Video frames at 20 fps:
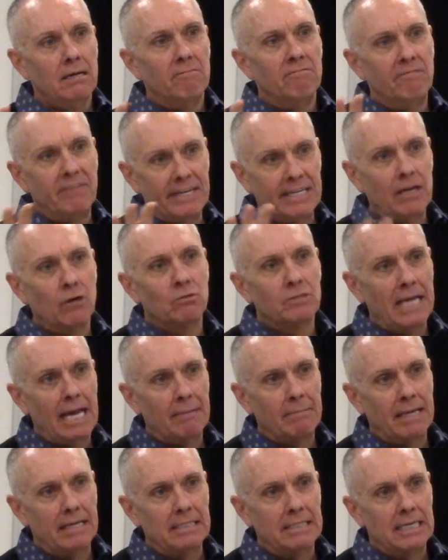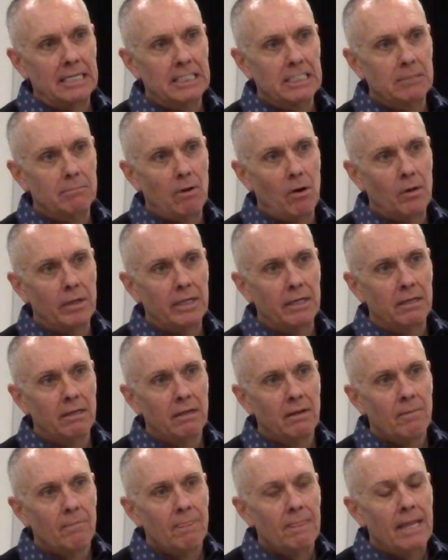videotape that testimony?
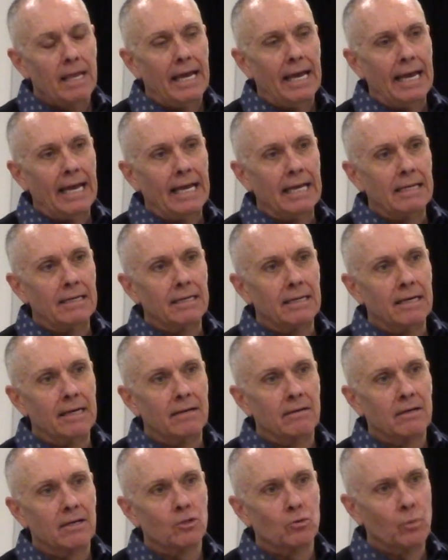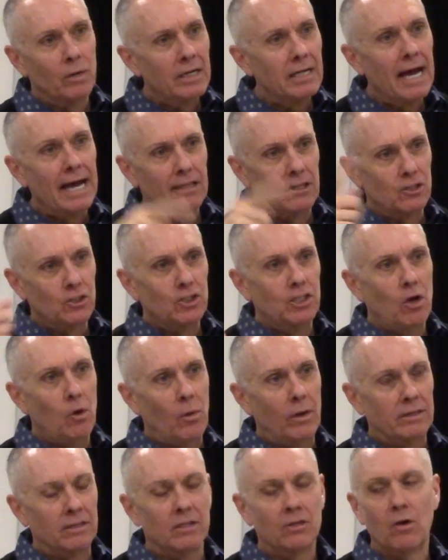And because uh, we'd like to
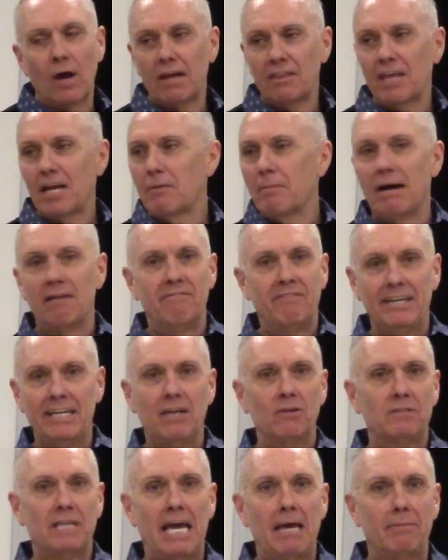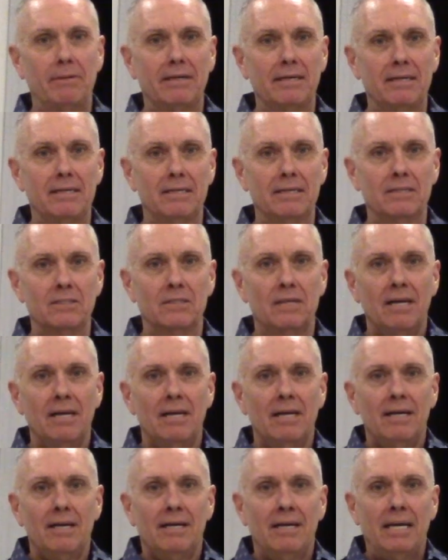show it. The great thing about videotaping is
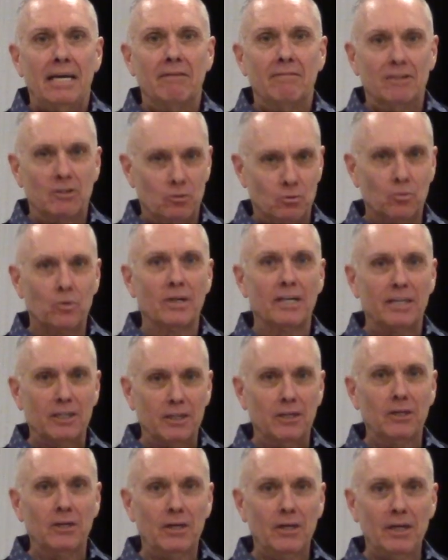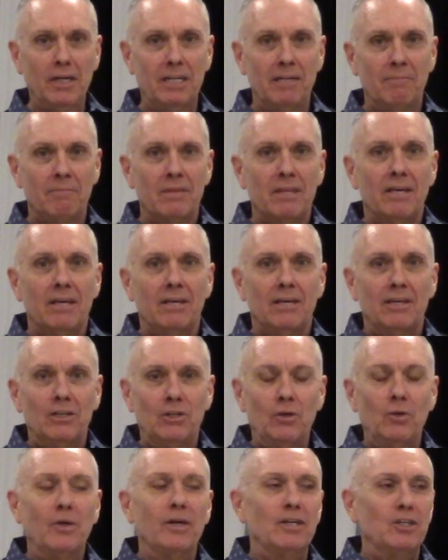if it's really good,
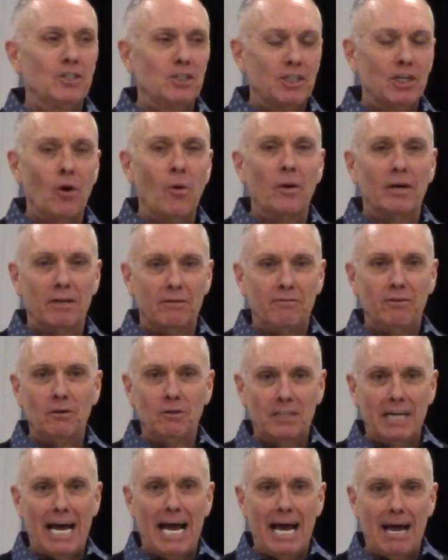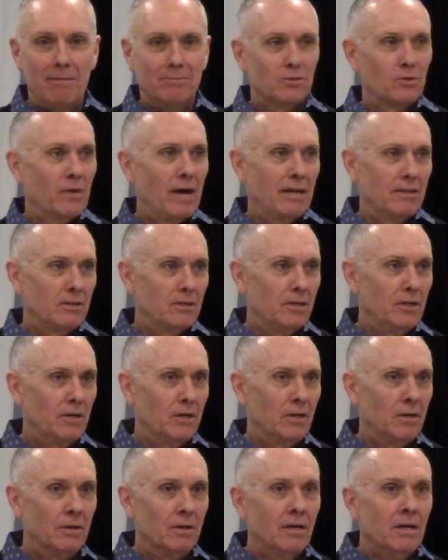you can show it a few times throughout the
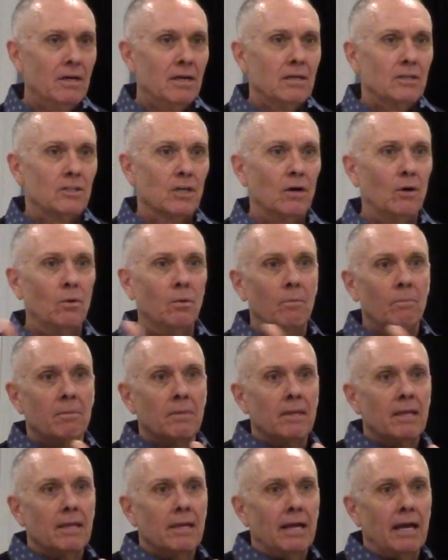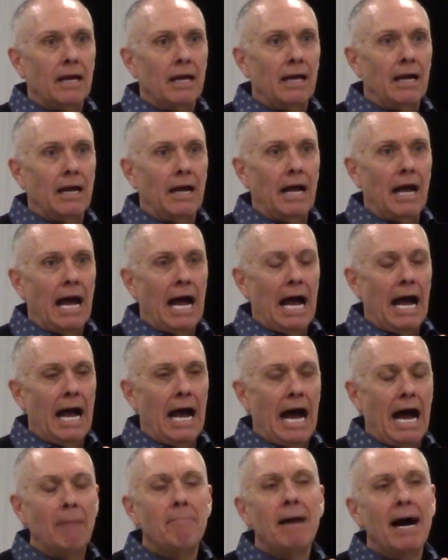year. So
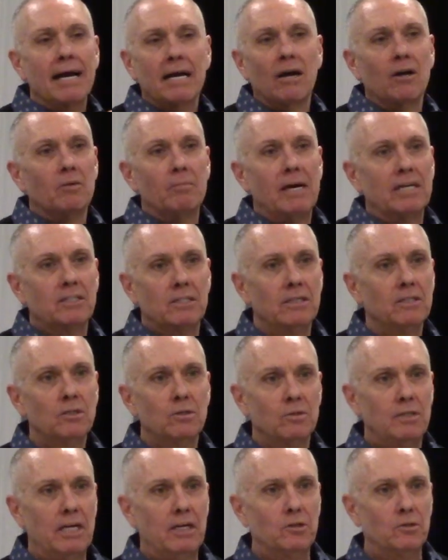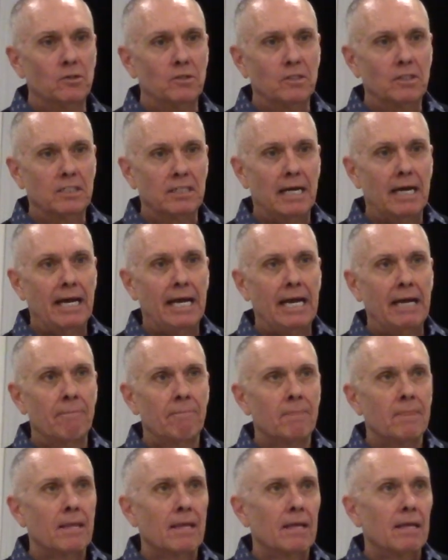I might go to my Sunday school teacher and say,
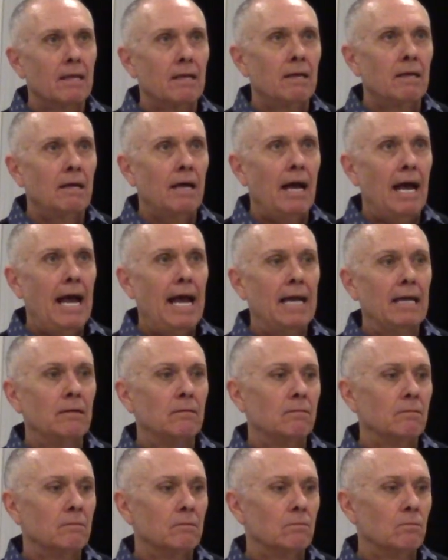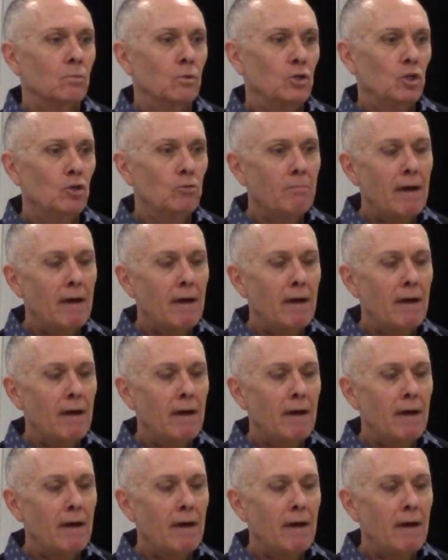hey, would you